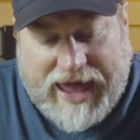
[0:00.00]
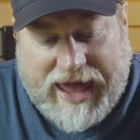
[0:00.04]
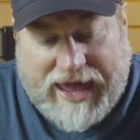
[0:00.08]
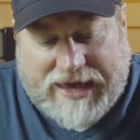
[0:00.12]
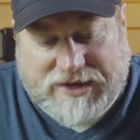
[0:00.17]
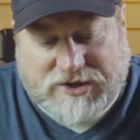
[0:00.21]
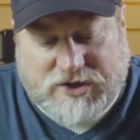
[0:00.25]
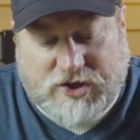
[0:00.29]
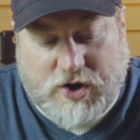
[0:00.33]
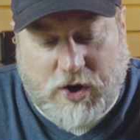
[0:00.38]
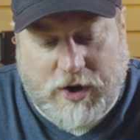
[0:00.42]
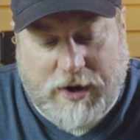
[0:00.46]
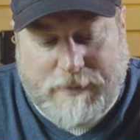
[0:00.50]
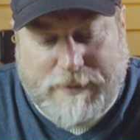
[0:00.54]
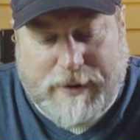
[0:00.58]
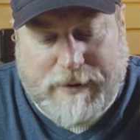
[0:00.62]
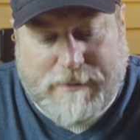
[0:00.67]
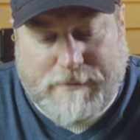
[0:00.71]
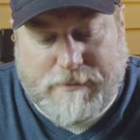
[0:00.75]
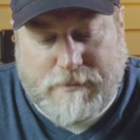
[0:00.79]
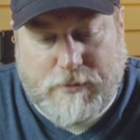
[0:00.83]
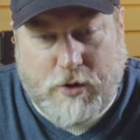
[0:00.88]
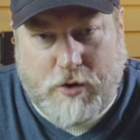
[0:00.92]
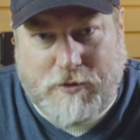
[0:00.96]
is going to be
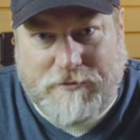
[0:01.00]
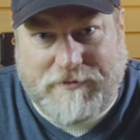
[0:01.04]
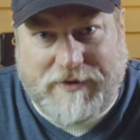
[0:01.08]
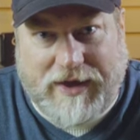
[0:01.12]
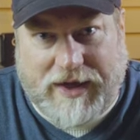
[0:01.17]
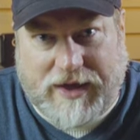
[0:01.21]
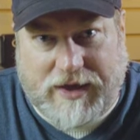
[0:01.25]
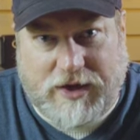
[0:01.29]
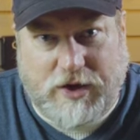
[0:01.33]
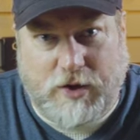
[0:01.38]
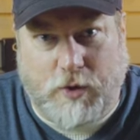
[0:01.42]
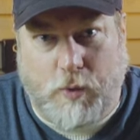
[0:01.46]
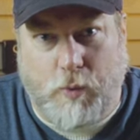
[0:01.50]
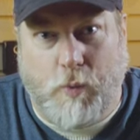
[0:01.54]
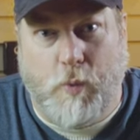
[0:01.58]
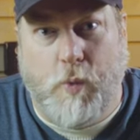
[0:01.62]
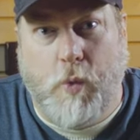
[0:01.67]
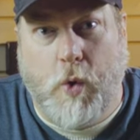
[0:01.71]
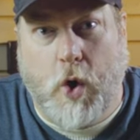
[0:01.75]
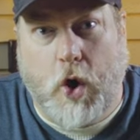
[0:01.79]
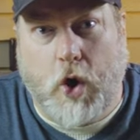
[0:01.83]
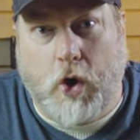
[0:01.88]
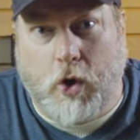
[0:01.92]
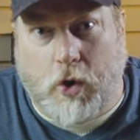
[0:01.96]
moving your
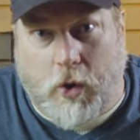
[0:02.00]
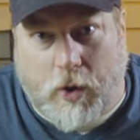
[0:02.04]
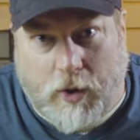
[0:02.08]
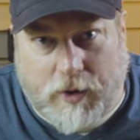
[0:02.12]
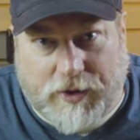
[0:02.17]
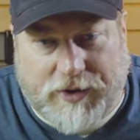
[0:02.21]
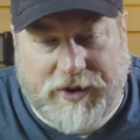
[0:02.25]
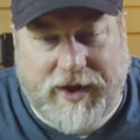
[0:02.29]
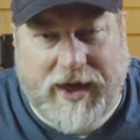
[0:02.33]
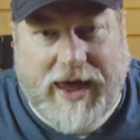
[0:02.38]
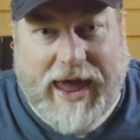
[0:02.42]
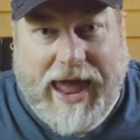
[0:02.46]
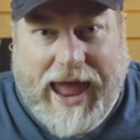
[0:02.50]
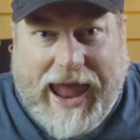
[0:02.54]
world.